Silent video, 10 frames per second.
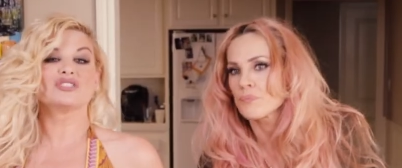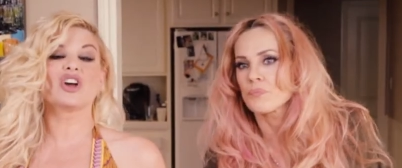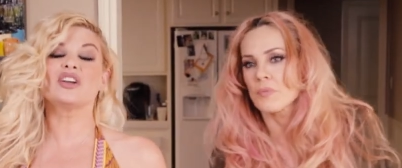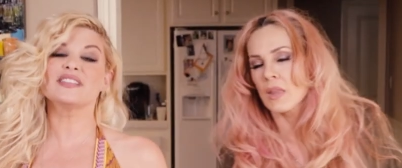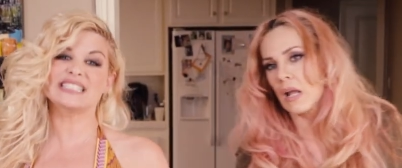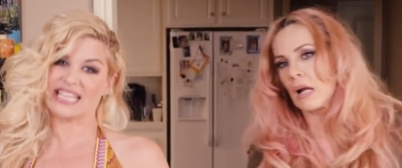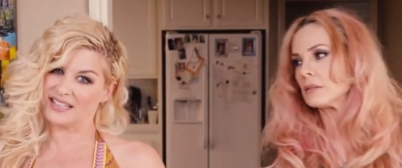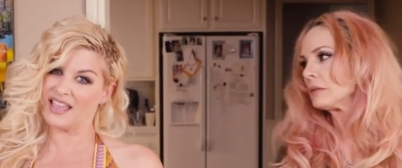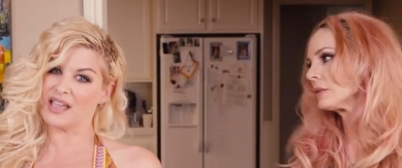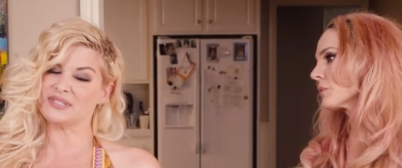Speaker 1: So go to
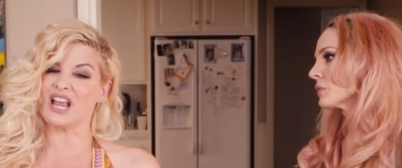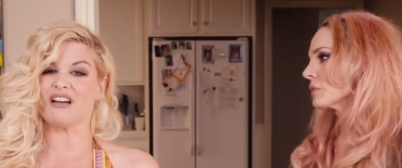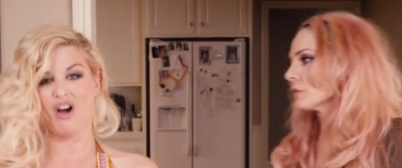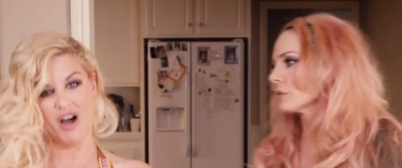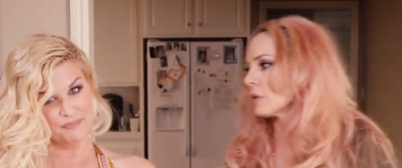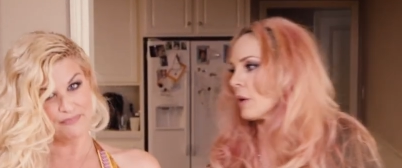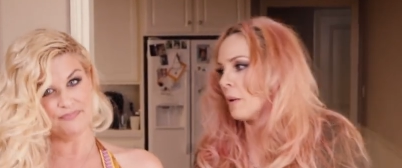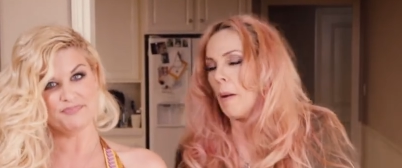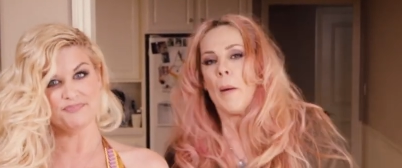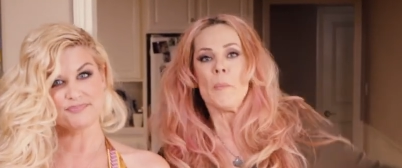theskingames.com,
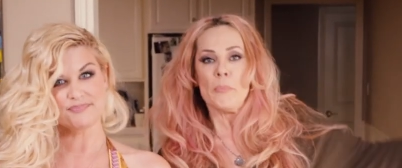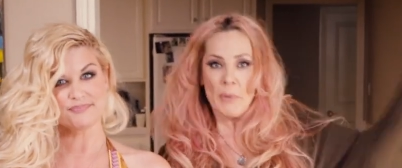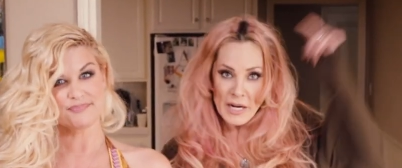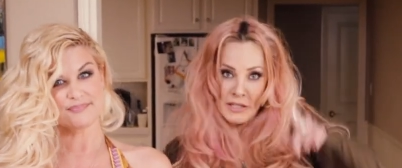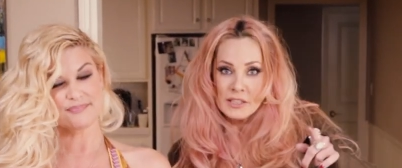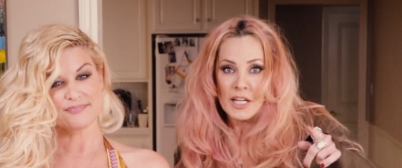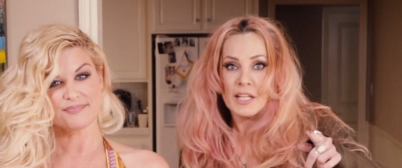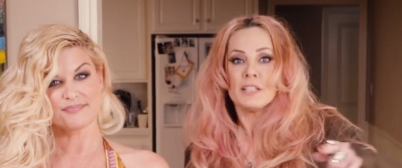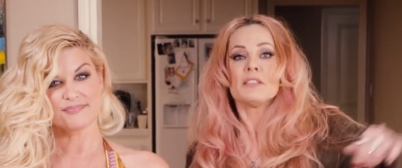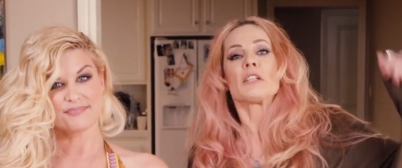buy your
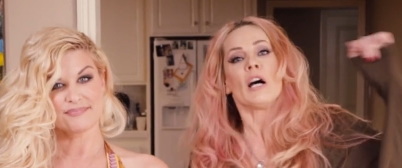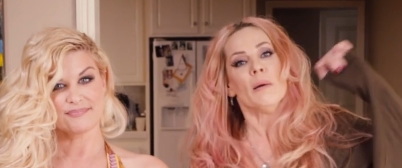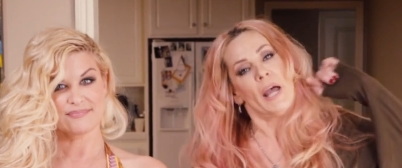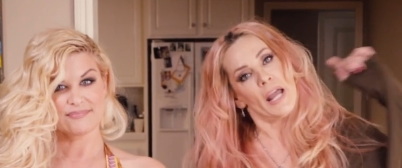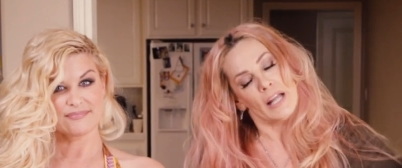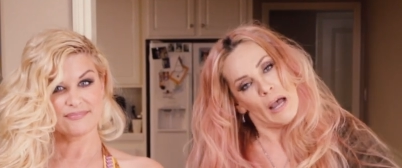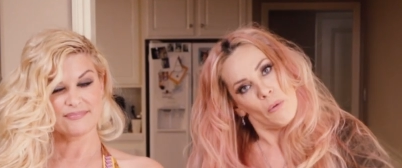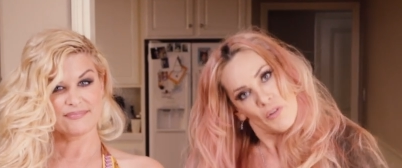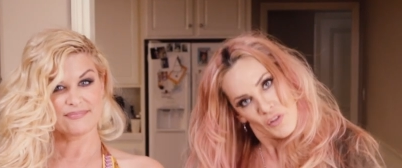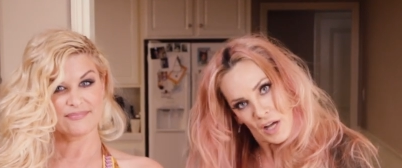tickets, come hang out
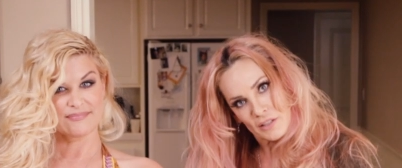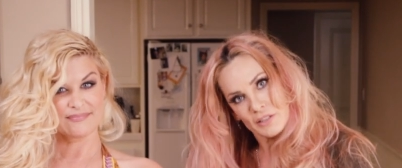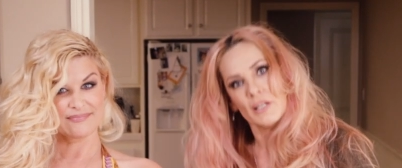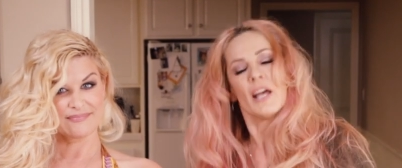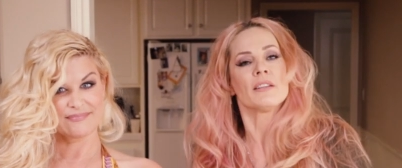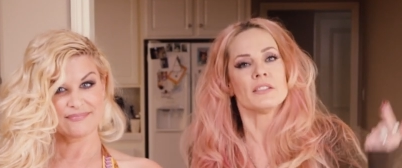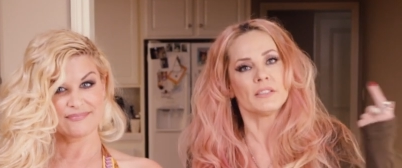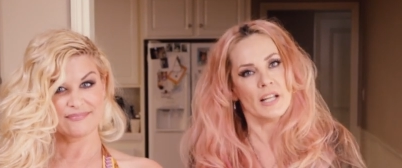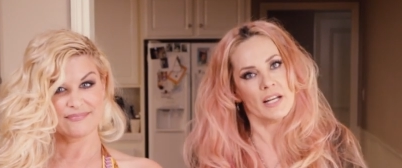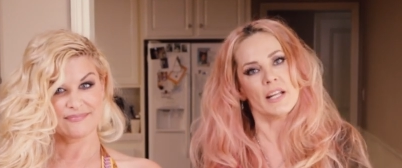with us at the
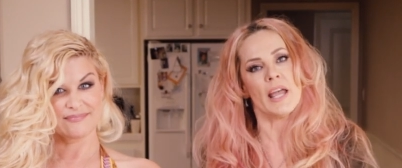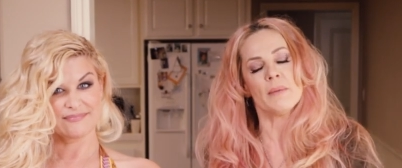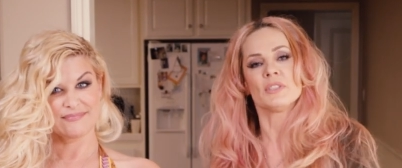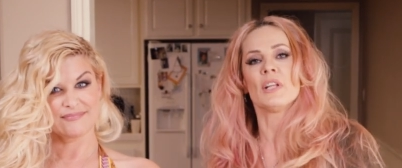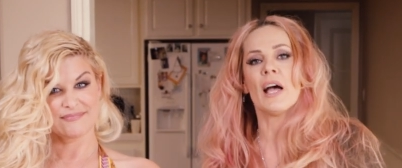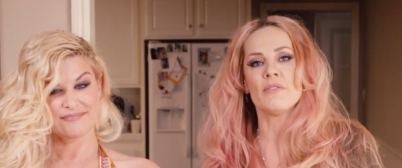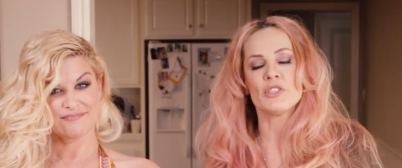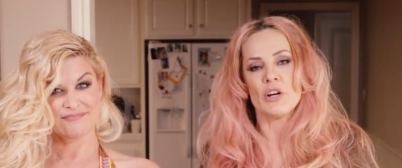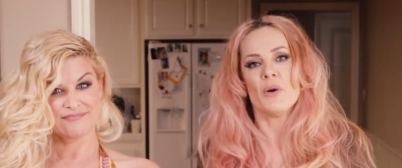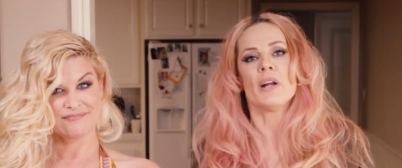Skin Games live
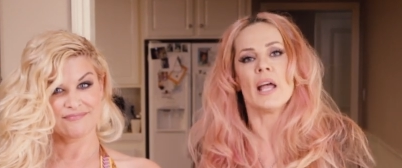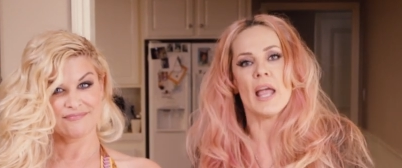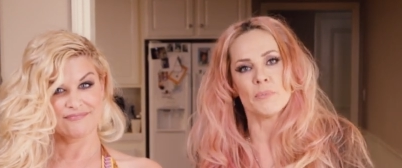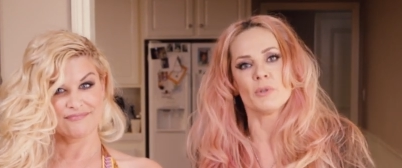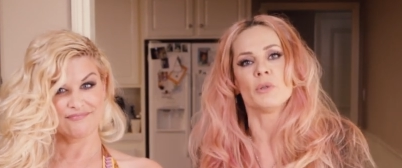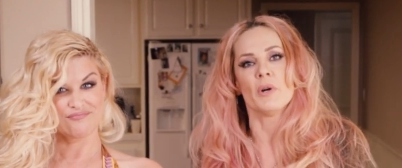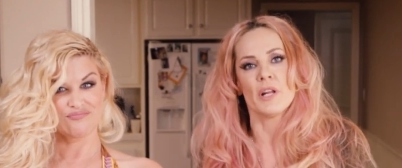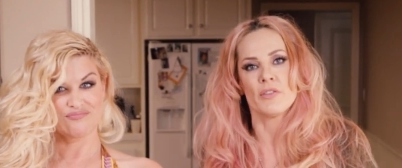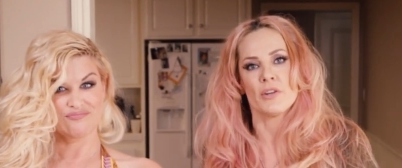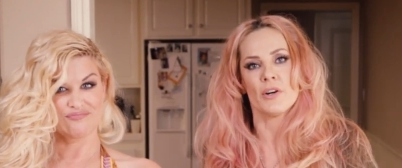show on April
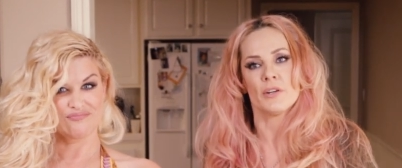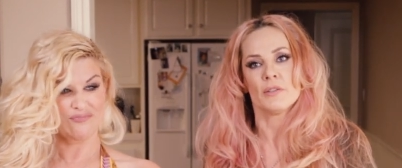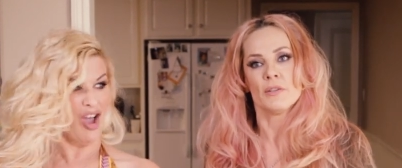23rd.